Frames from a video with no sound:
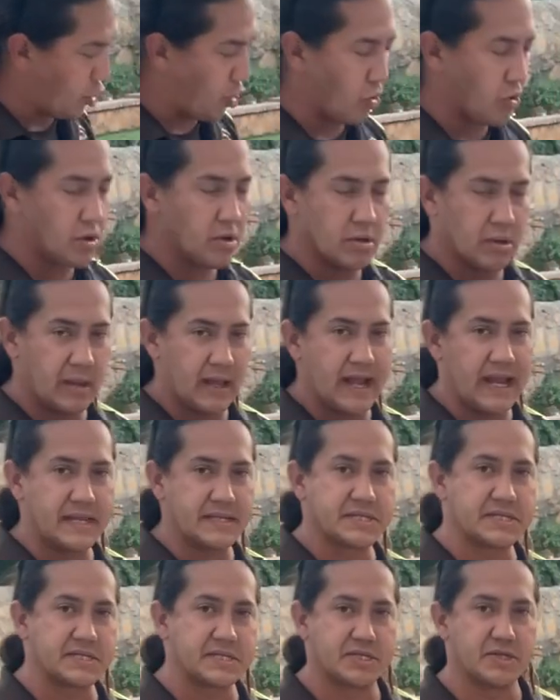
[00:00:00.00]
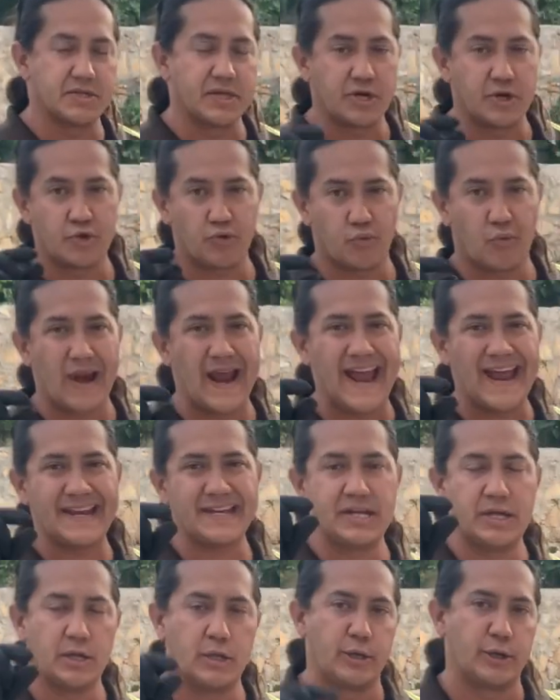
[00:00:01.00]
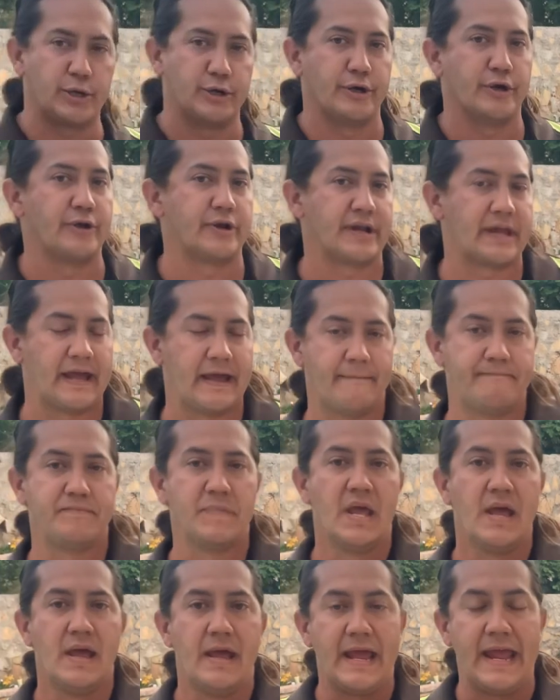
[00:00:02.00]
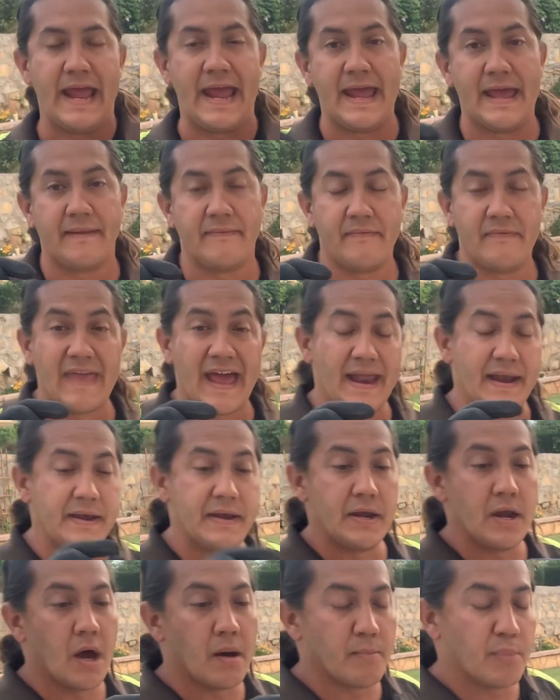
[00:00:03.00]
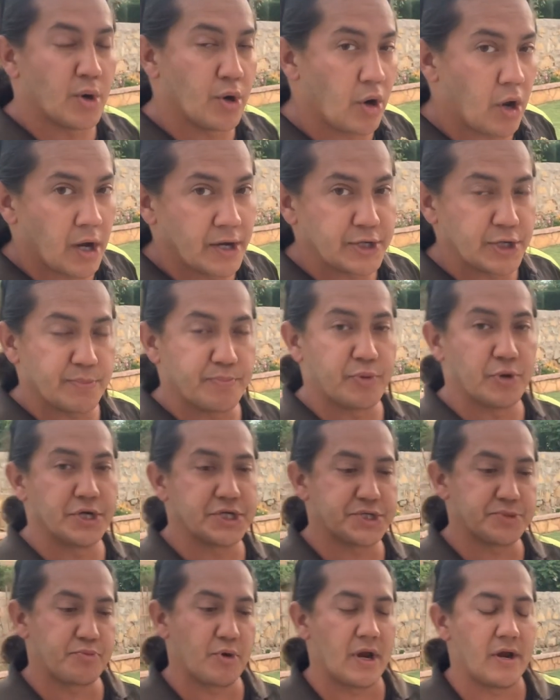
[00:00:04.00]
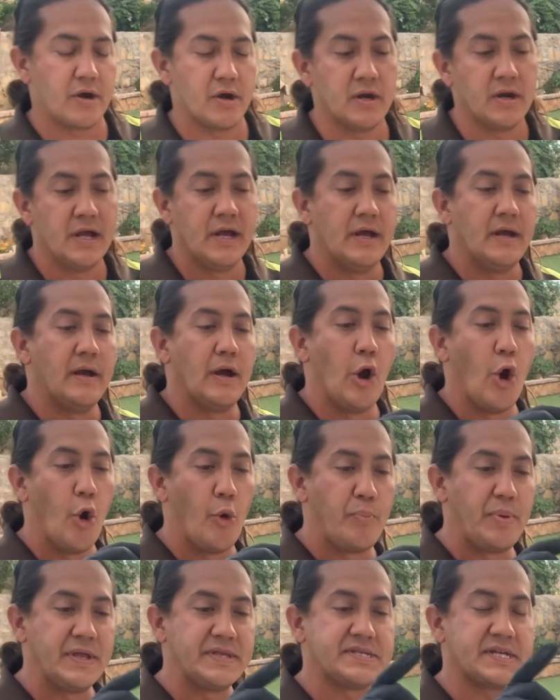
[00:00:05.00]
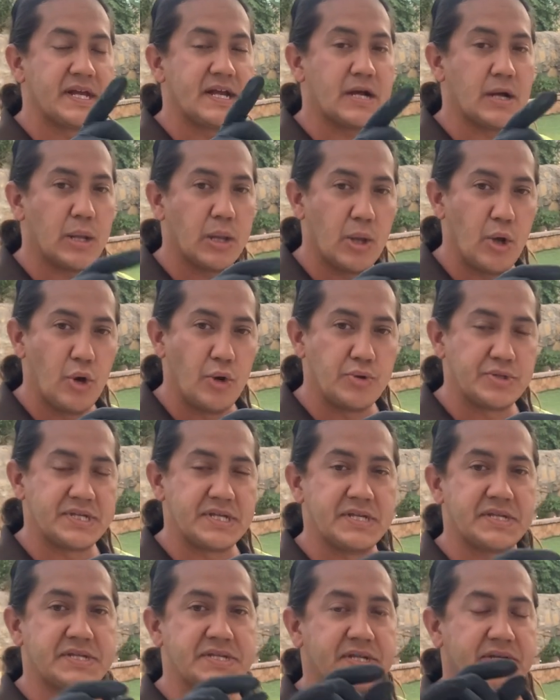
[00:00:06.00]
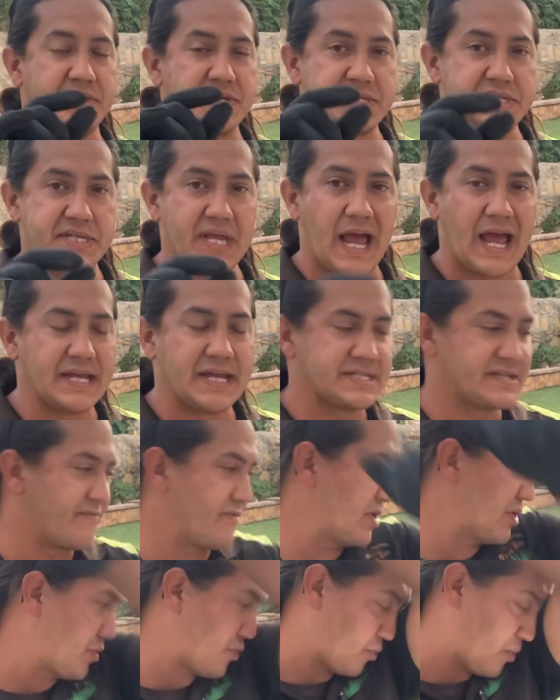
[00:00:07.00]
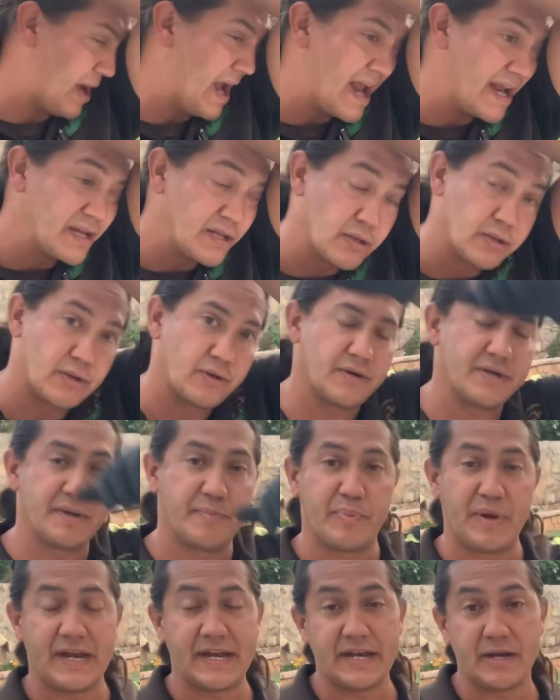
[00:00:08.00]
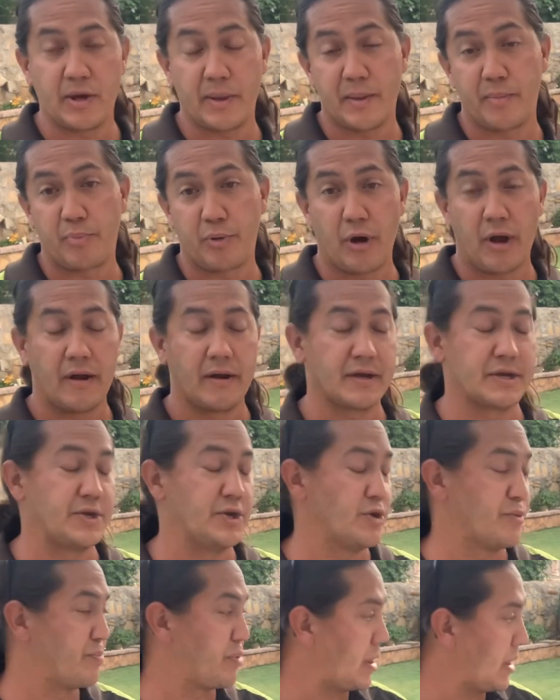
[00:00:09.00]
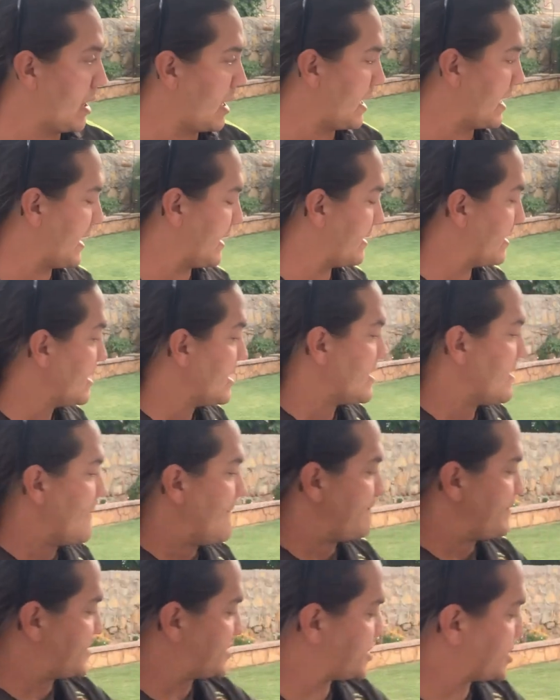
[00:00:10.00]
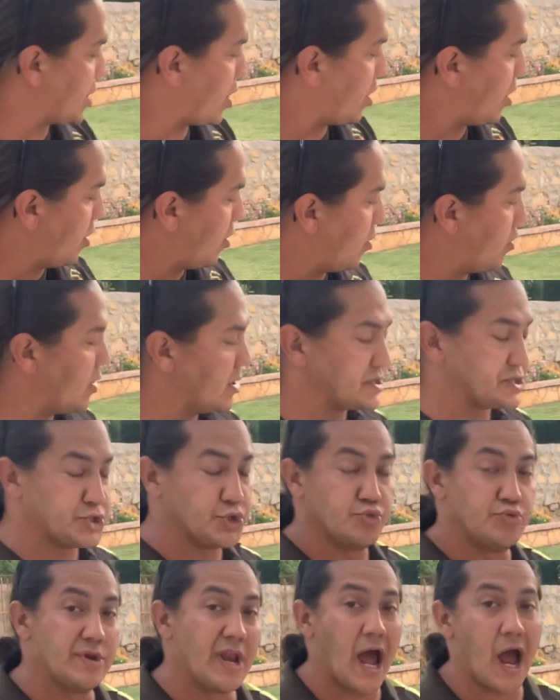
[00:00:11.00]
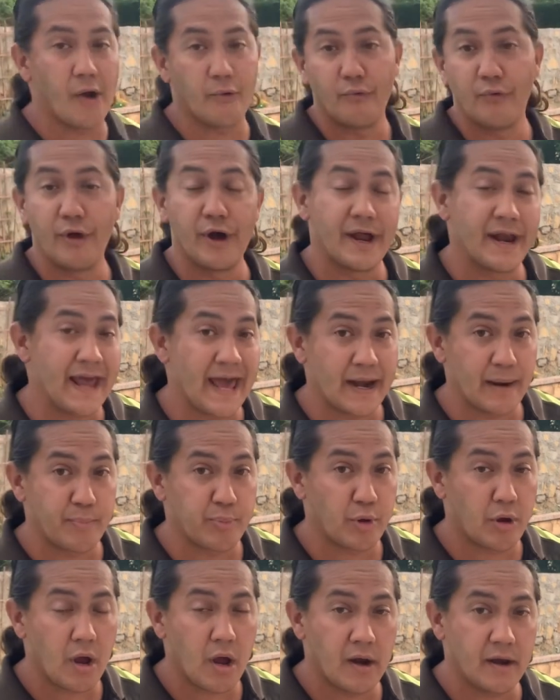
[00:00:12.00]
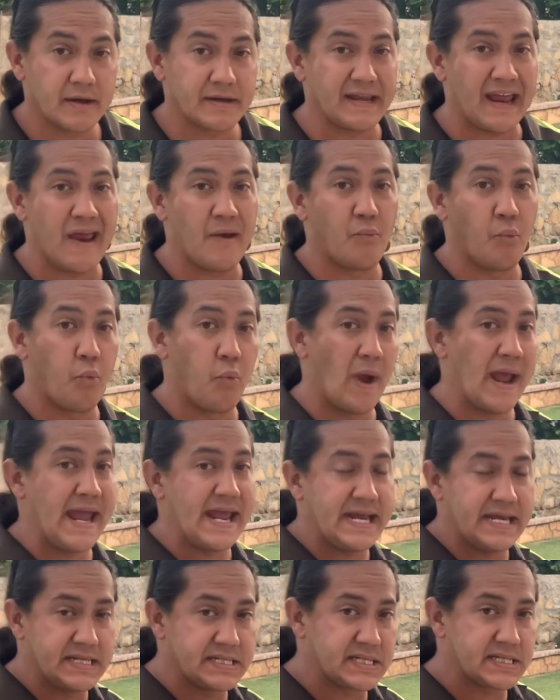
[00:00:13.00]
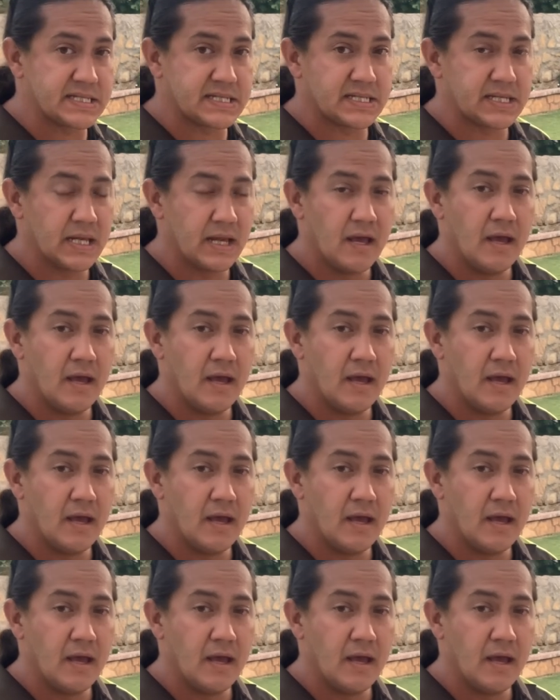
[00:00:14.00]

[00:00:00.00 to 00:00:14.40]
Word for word: correlates to the granular, okay? And that number on your push spreader opens and closes to the size of a granular depending on the product you're applying. So to not run out of product and waste